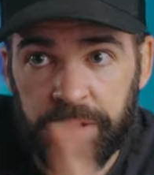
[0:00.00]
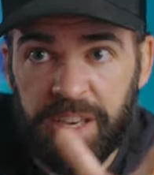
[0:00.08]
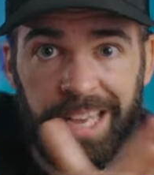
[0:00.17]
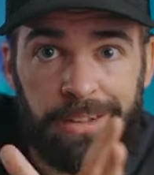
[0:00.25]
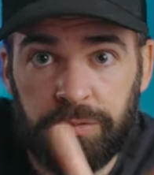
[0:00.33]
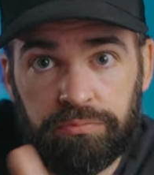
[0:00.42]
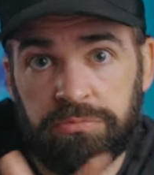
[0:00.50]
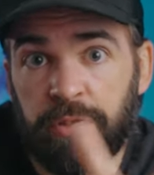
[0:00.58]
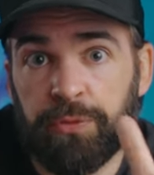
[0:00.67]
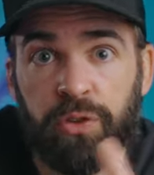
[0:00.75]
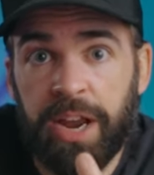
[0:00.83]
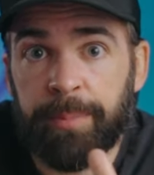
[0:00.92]
get the
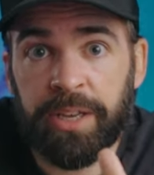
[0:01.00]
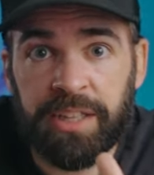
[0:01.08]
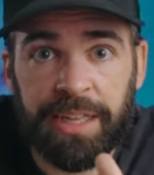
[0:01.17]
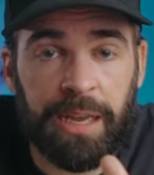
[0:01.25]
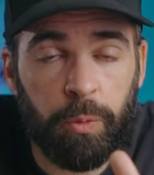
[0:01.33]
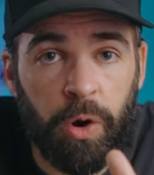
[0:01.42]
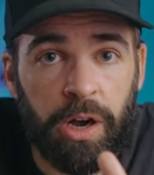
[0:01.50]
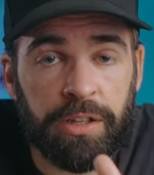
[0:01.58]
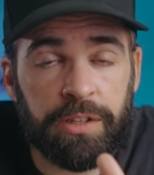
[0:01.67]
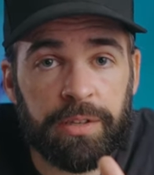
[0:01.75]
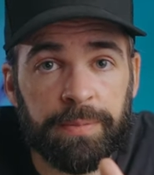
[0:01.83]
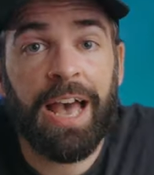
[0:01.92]
framing that I
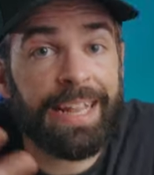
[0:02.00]
want.